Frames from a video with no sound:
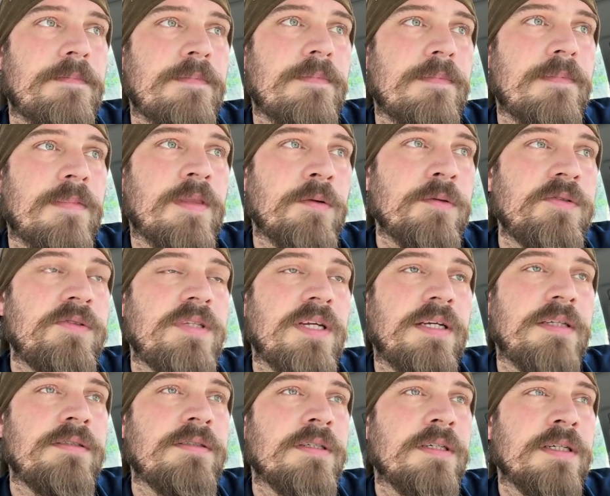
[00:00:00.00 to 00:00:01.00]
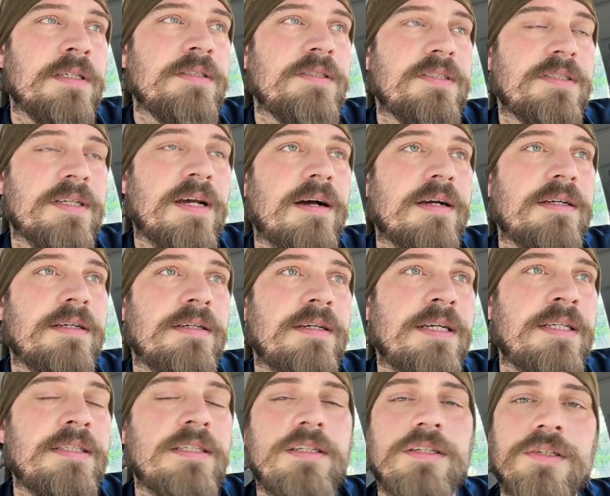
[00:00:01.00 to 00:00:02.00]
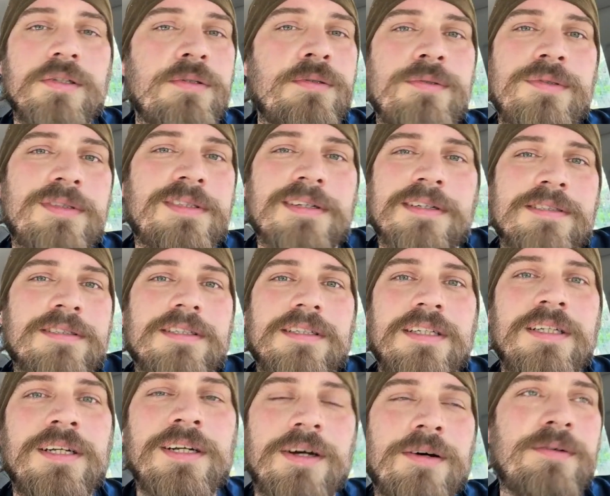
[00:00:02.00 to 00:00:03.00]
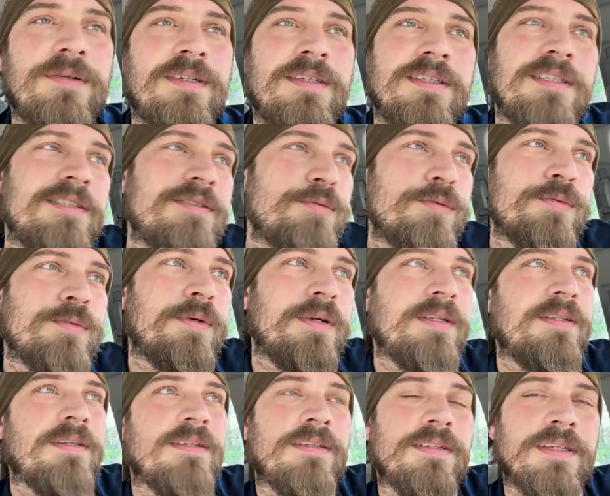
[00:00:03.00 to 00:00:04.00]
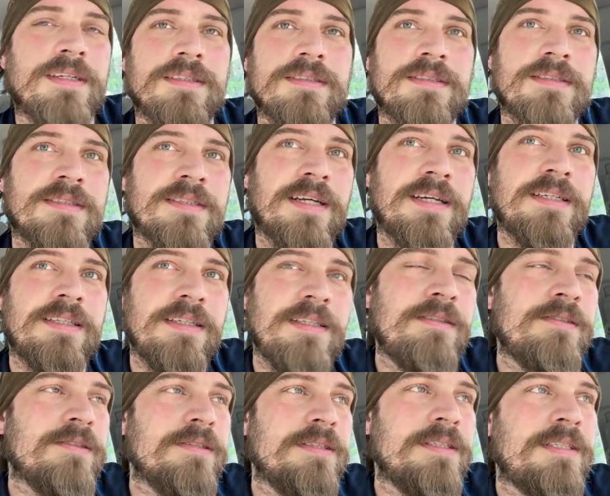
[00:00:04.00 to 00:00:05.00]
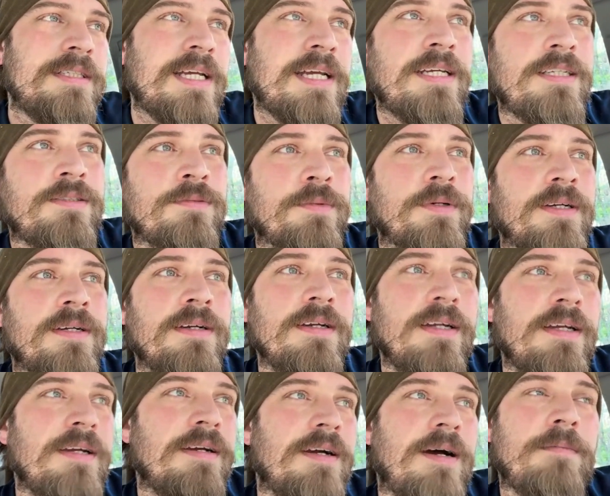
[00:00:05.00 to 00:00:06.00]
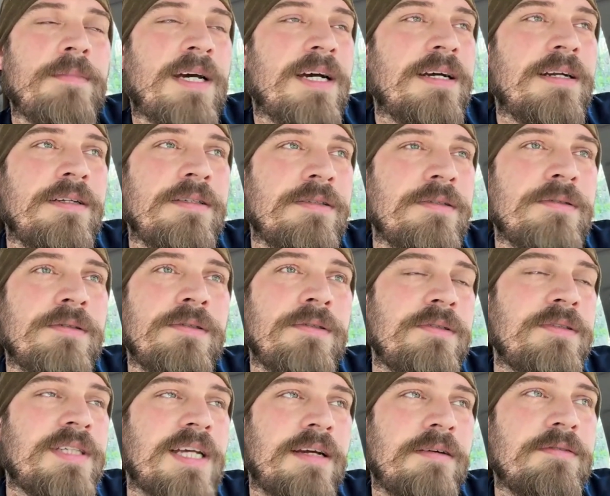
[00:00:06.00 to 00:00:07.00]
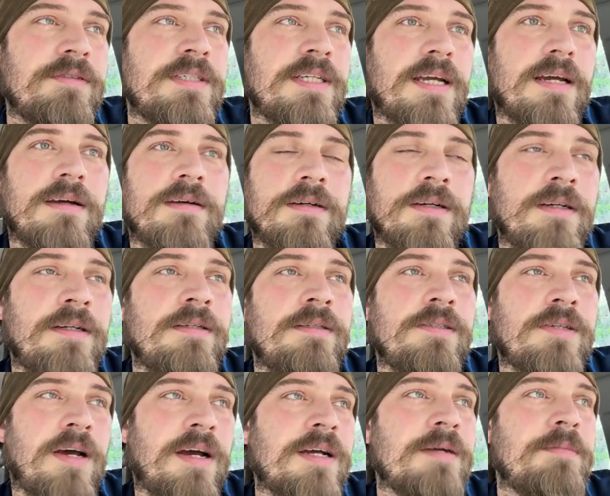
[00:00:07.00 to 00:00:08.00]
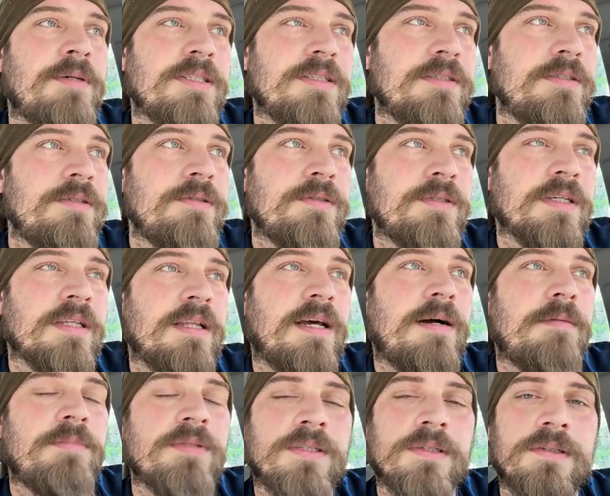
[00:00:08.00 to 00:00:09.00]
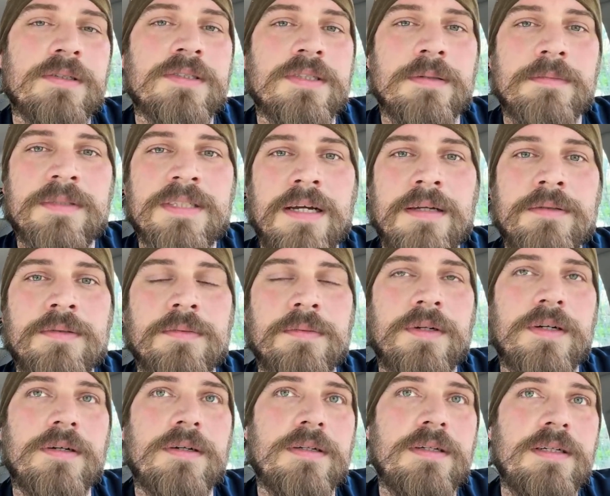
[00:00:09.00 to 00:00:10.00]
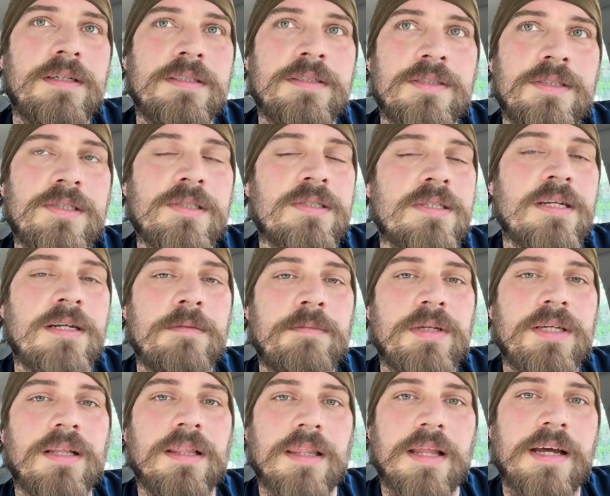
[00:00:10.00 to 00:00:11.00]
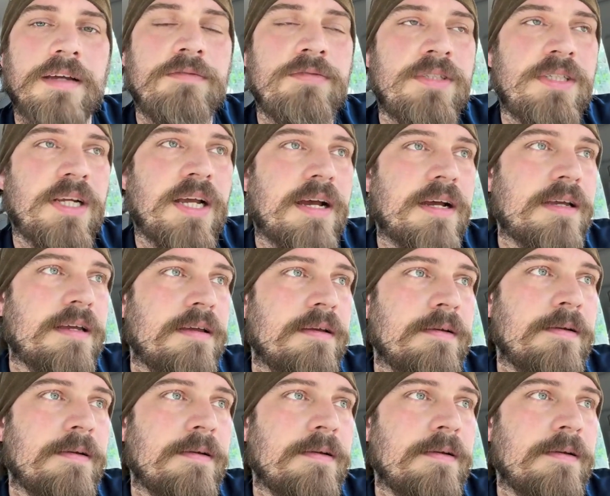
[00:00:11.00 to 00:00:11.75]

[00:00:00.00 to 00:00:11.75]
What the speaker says: those days are going to suck, and the news doesn't, and this was one of the things. It's like, these are the days where I'm not going to do news every day. I'm going to talk about the news a lot, but there are some times where it's just going to be a life check.